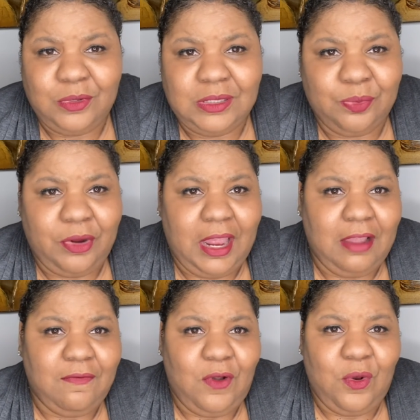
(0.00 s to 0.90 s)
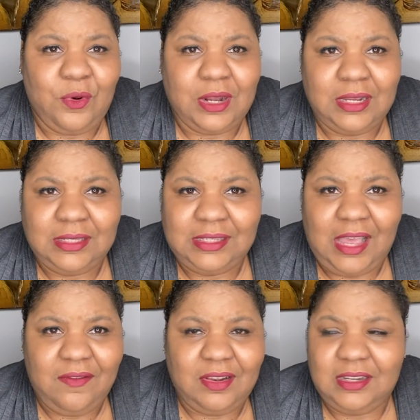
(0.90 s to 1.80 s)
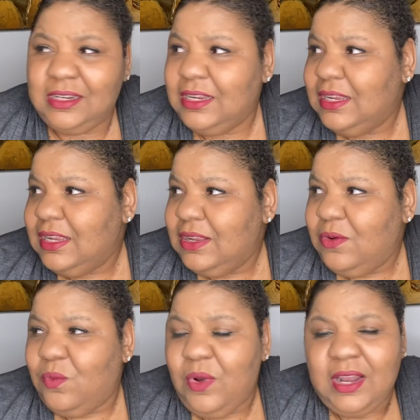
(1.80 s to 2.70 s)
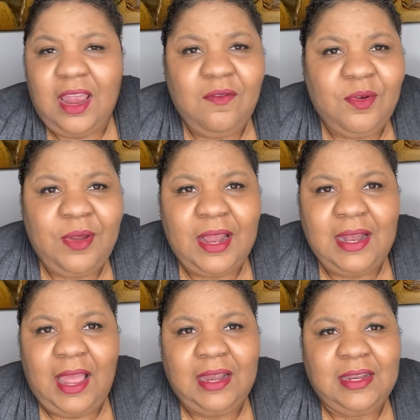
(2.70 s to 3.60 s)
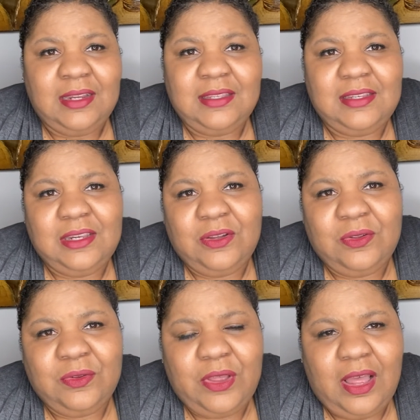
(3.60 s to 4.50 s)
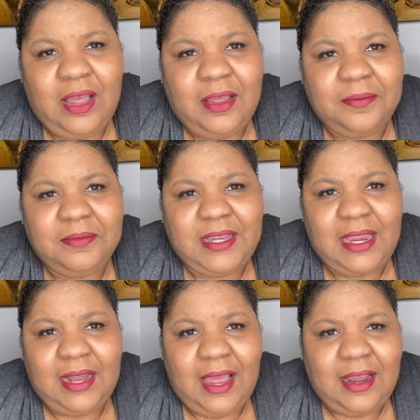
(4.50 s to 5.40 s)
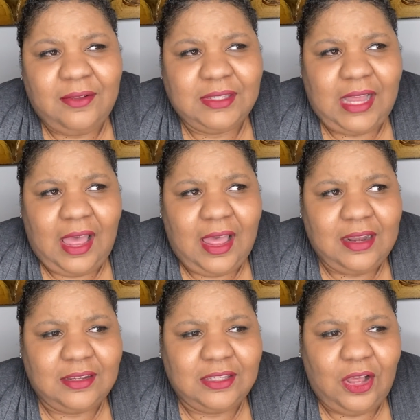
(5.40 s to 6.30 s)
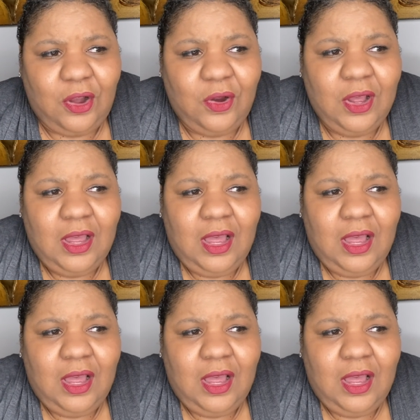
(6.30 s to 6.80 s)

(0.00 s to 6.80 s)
We sprang forward. It's 7 whatever at night, and it's still daylight outside. And so